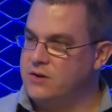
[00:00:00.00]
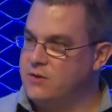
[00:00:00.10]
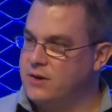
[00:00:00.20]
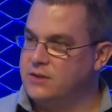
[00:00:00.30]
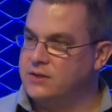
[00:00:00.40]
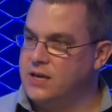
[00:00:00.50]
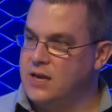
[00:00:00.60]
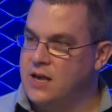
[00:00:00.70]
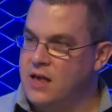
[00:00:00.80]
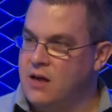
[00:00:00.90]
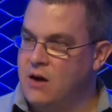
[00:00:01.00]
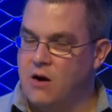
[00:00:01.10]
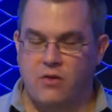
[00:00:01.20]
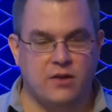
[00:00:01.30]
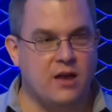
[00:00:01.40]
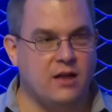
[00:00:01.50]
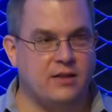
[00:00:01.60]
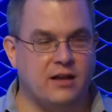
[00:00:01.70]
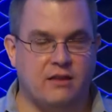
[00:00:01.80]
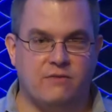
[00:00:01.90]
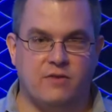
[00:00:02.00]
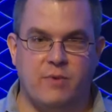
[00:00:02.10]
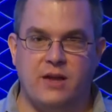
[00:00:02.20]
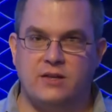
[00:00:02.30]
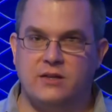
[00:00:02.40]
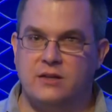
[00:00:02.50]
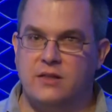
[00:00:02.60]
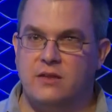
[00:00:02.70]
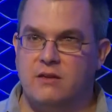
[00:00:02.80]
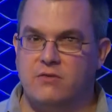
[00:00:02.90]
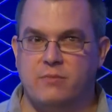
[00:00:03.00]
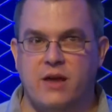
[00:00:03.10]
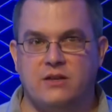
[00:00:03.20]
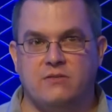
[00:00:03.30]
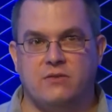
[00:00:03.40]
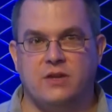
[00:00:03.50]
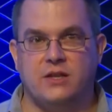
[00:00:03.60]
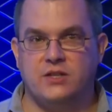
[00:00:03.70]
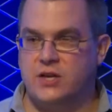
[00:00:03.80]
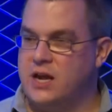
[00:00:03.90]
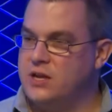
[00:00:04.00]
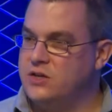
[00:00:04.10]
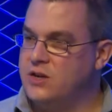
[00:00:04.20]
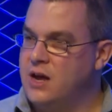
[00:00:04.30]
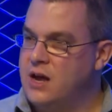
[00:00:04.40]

You can see all the contact information and the information for the exchange.